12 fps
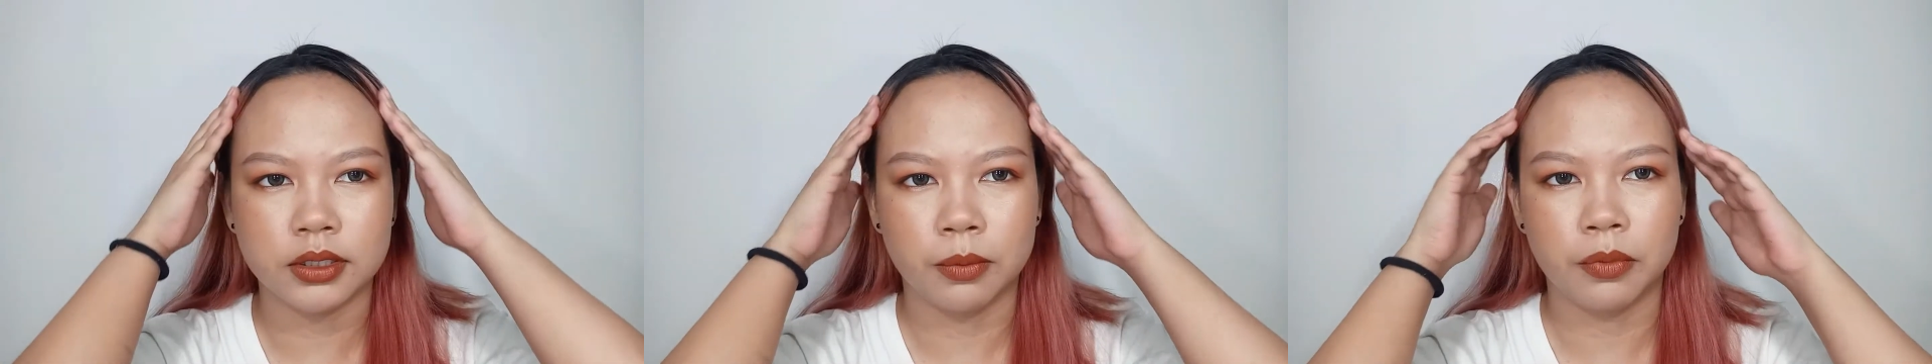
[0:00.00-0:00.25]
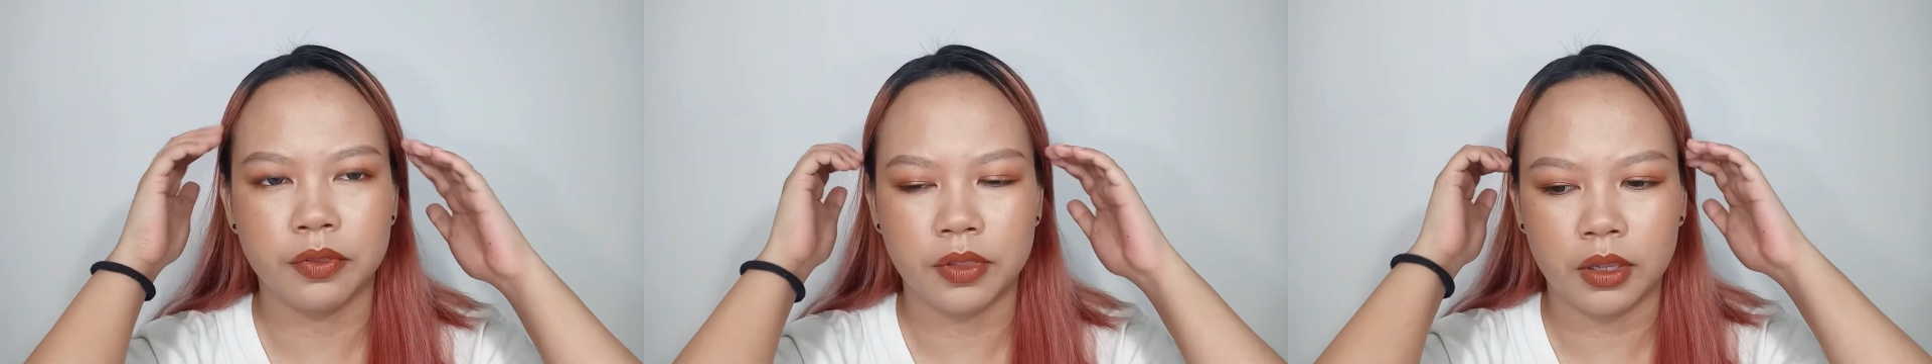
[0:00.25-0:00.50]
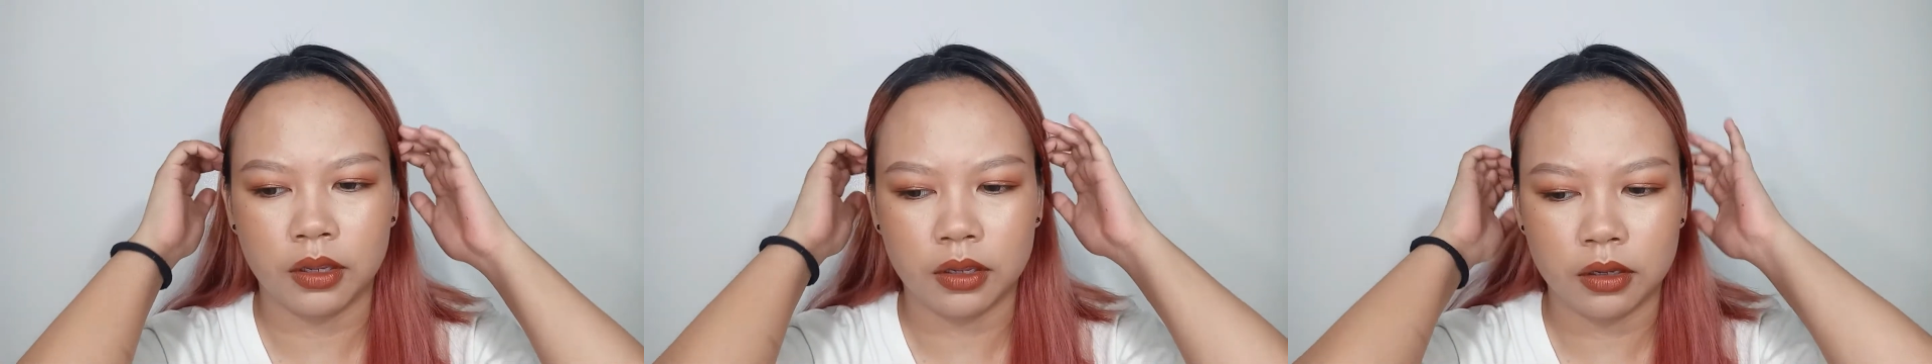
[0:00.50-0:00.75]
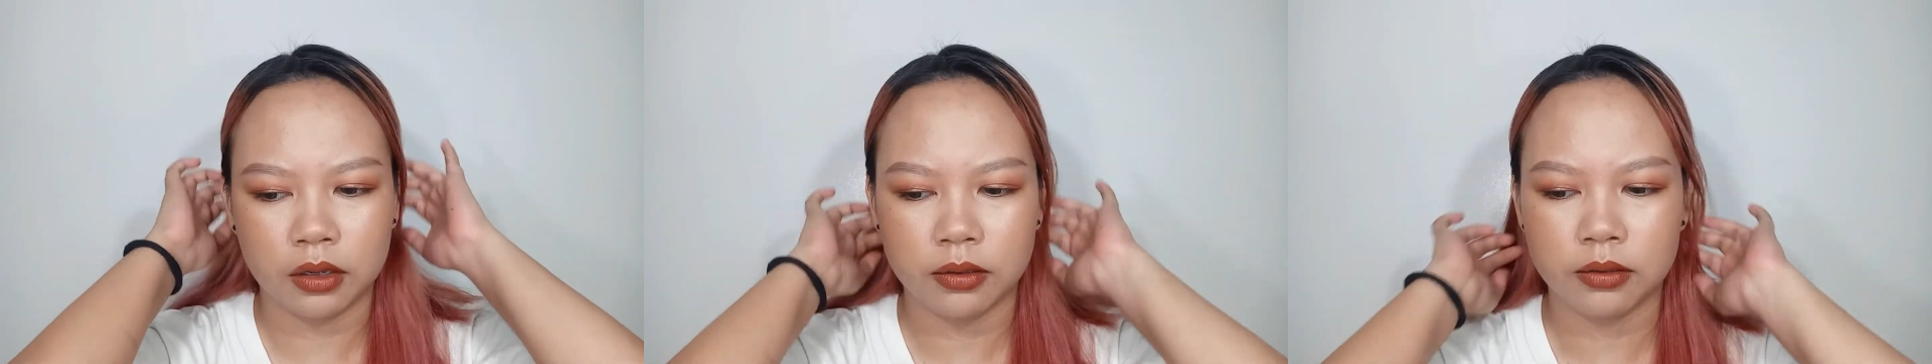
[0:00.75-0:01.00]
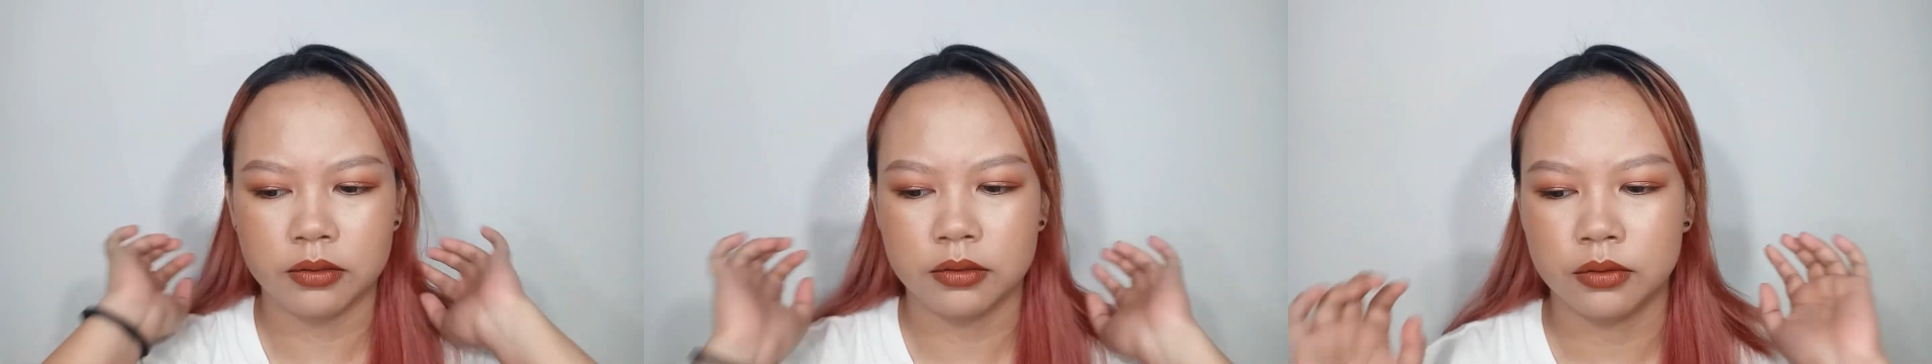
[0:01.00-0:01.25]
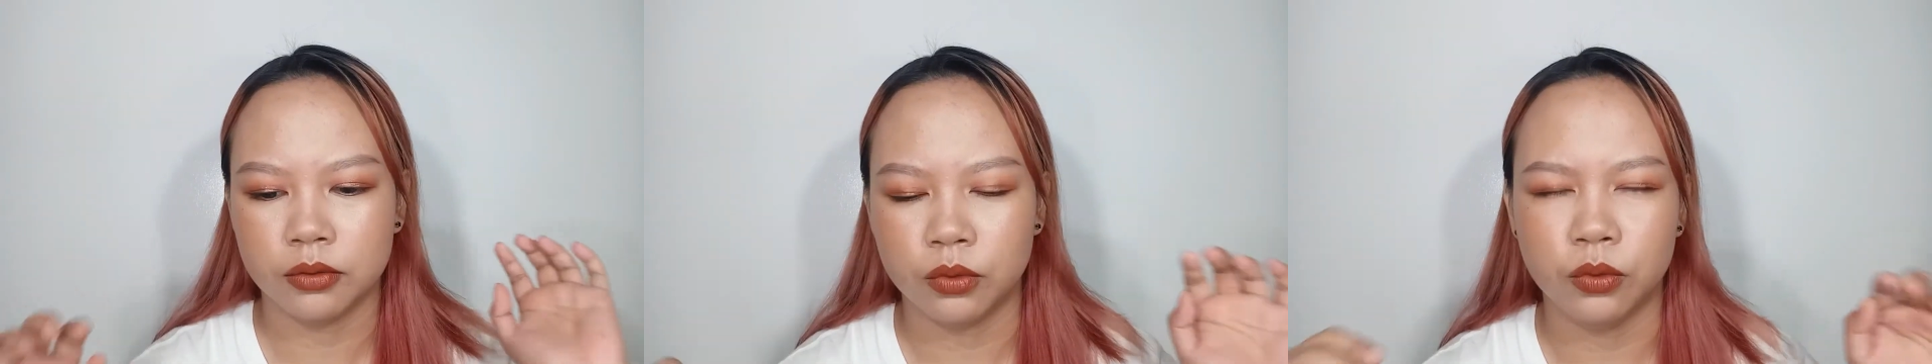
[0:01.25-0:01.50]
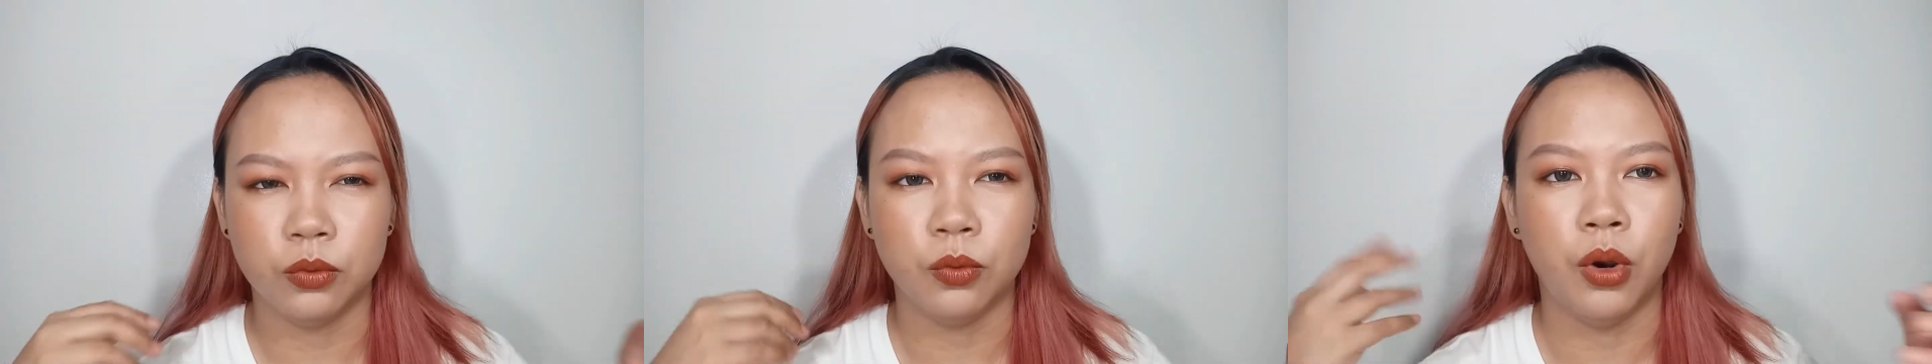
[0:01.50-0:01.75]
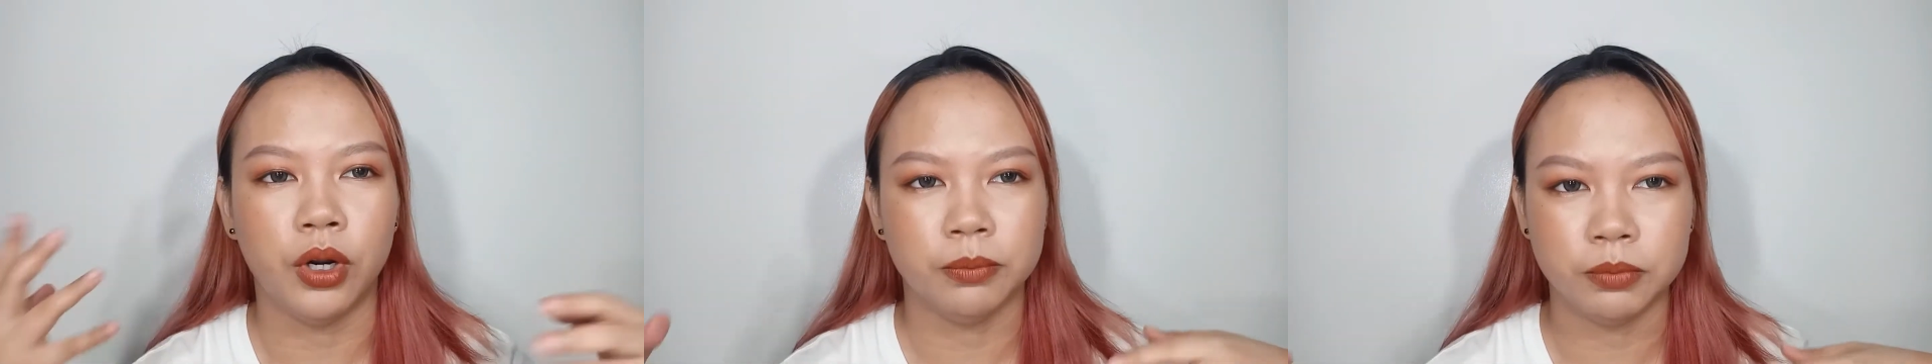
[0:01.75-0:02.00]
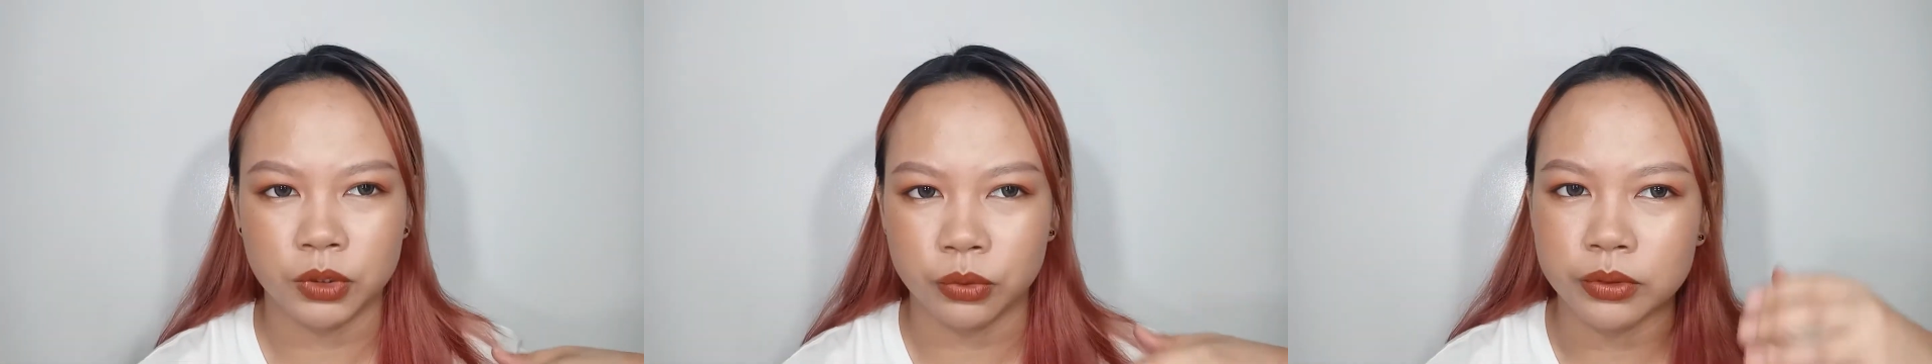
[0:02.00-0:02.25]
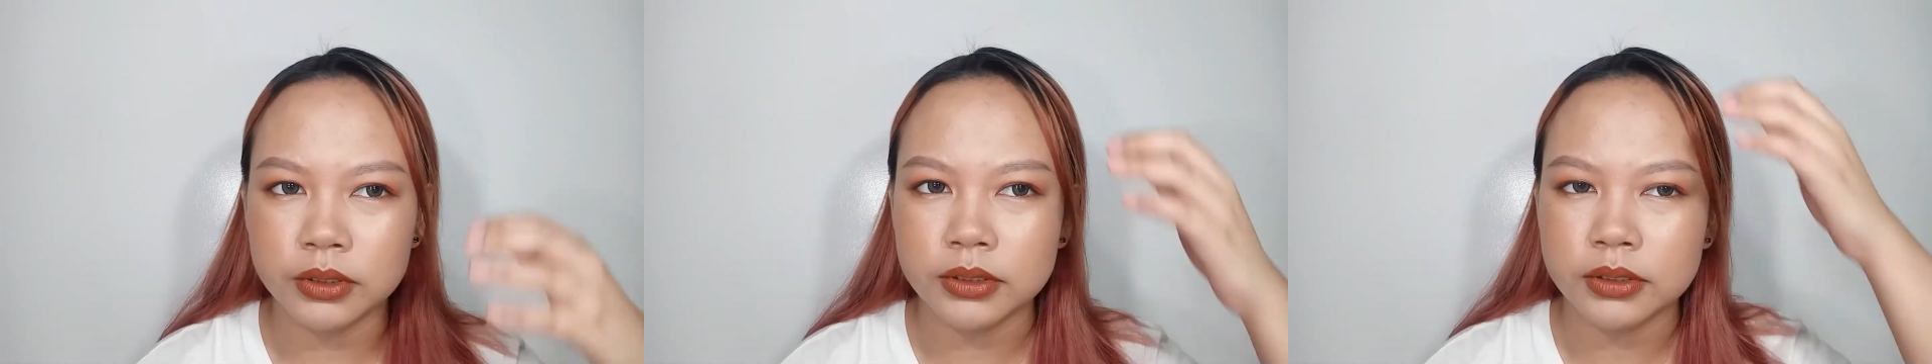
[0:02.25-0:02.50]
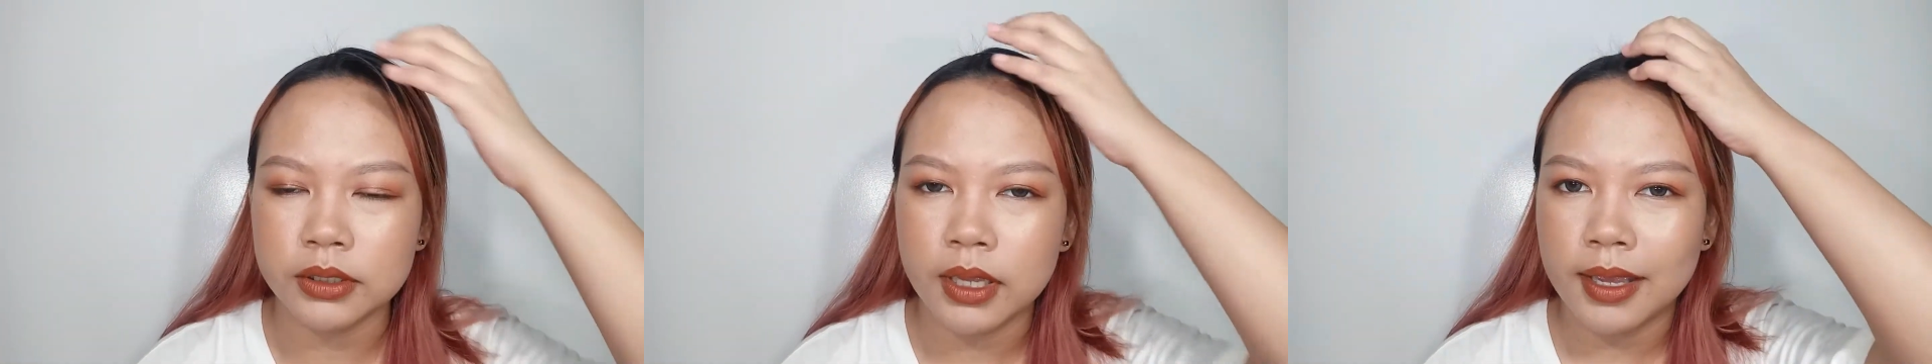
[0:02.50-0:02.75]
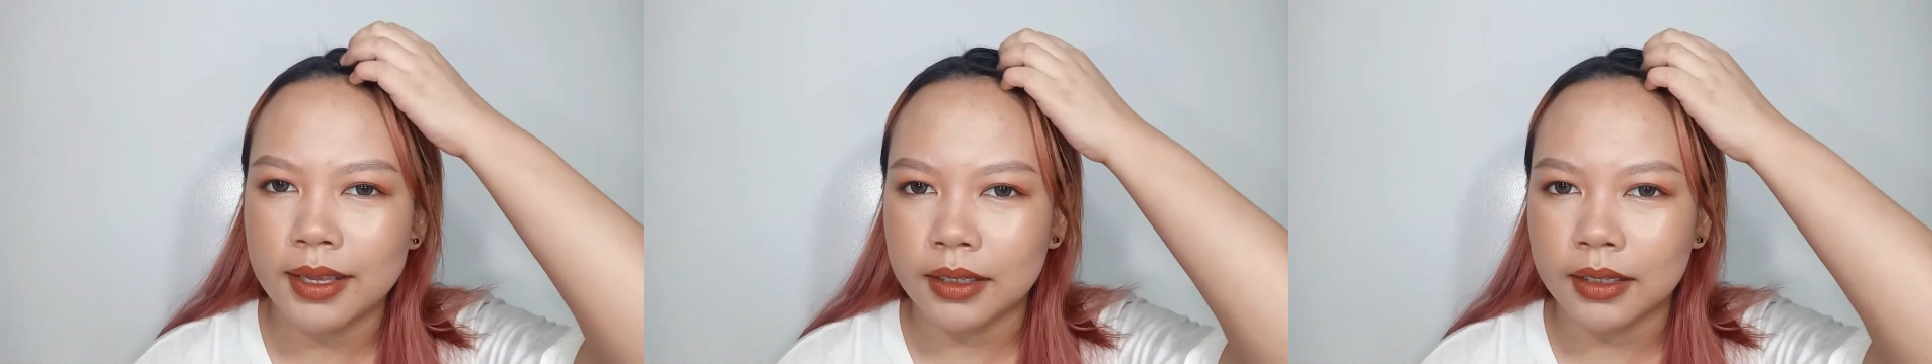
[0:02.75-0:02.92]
something warm toned,